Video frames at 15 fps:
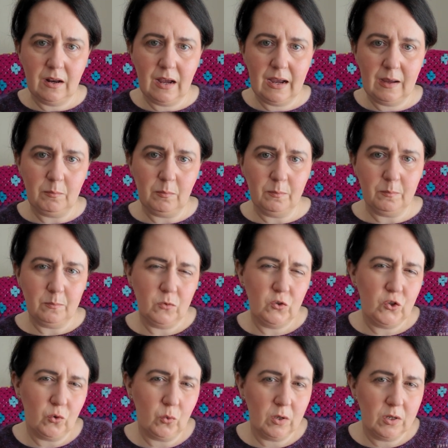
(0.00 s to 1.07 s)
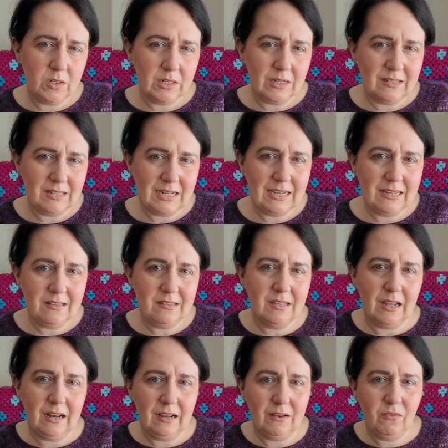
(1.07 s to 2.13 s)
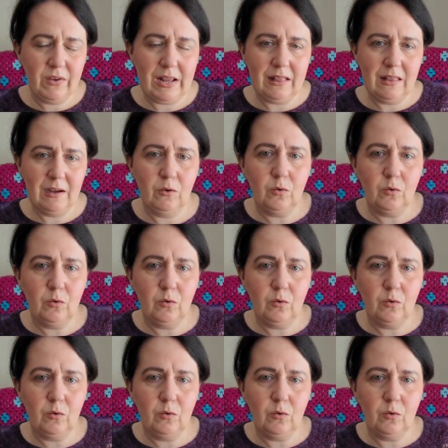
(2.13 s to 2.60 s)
I'm short as it is, and I feel that